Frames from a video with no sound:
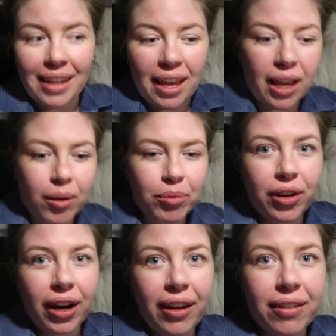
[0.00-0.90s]

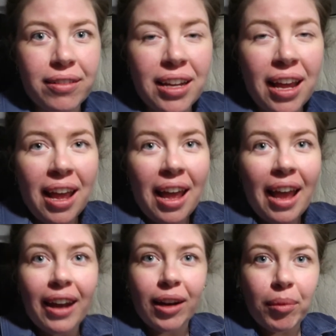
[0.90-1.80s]
campground
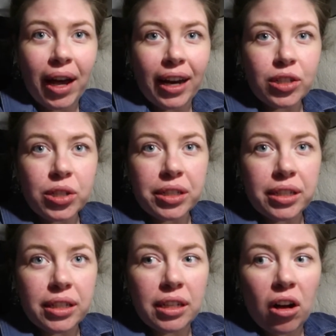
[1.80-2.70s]
and I'm
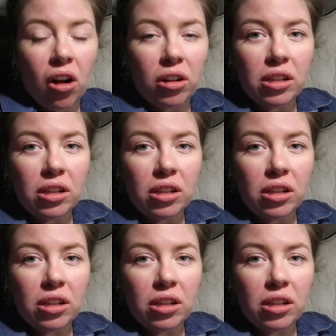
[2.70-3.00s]
actually all